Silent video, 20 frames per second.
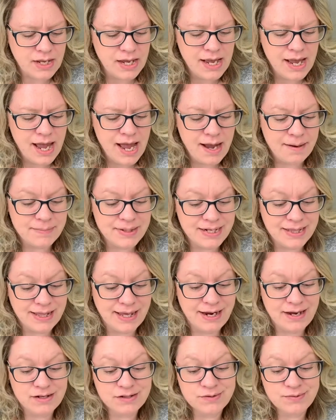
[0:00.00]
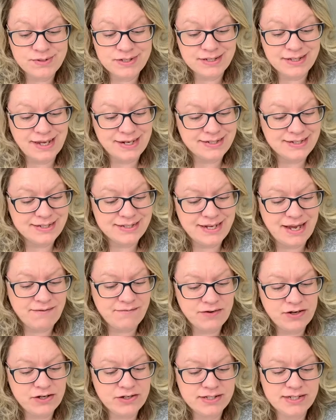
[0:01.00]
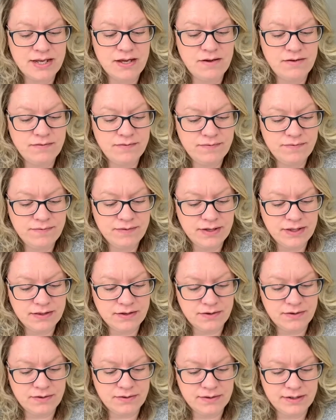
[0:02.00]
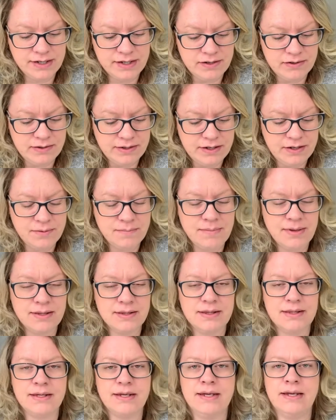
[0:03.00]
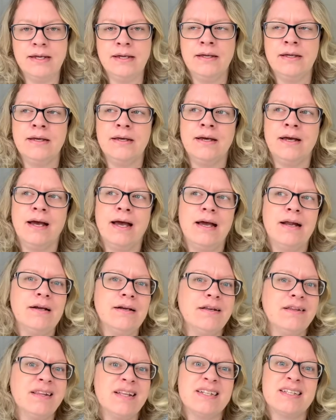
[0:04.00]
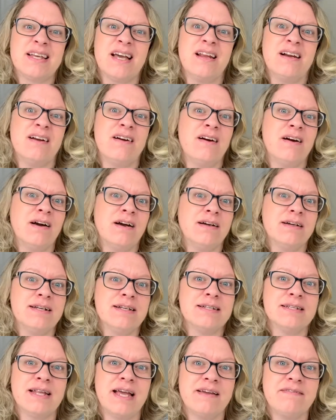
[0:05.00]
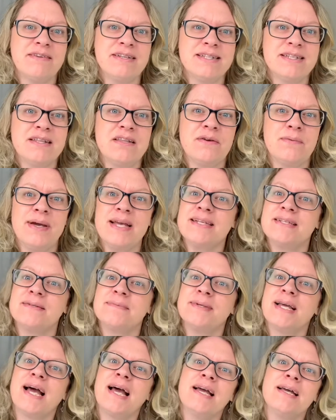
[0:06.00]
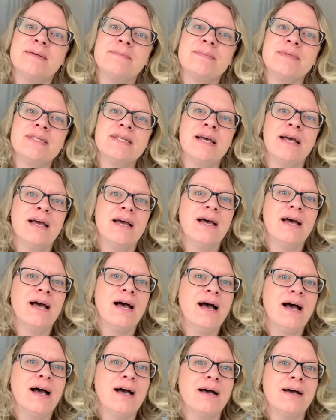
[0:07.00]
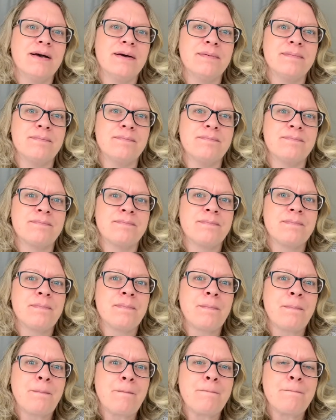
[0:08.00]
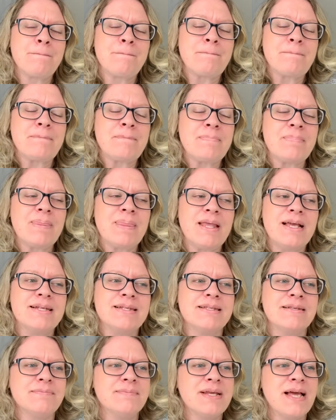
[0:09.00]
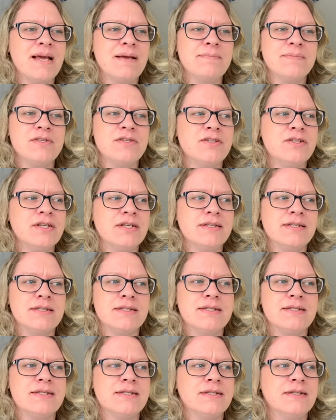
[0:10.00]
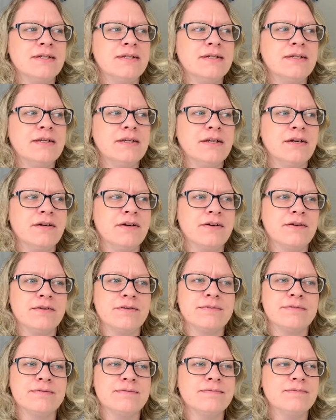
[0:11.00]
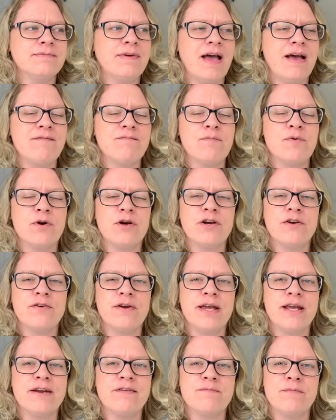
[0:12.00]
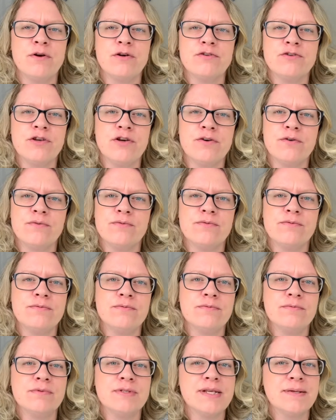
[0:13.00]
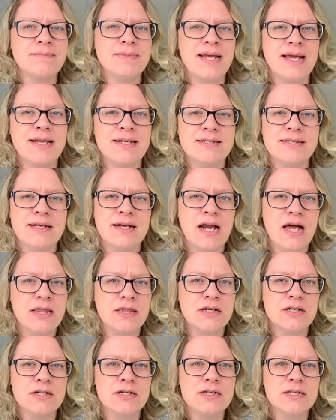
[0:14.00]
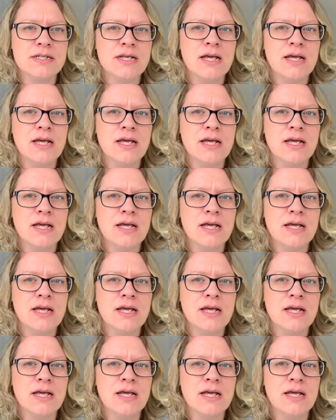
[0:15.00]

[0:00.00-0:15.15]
how many layouts would you like to set for yourself, either yearly or monthly? I don't know, that's kind of hard because life gets in the way sometimes. And sometimes you have more creative mojo some days than others.